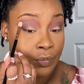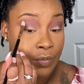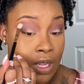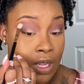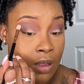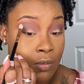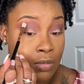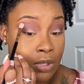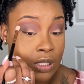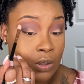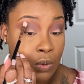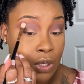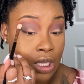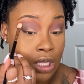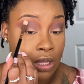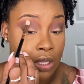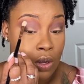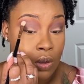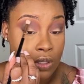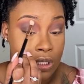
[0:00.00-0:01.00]
in
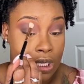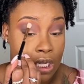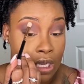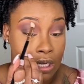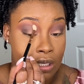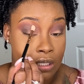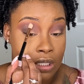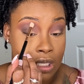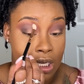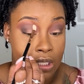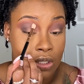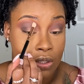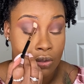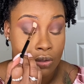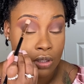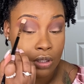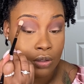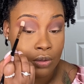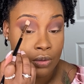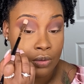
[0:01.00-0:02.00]
between those colors that you
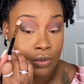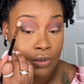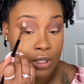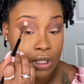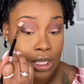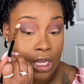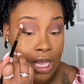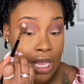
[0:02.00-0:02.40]
use.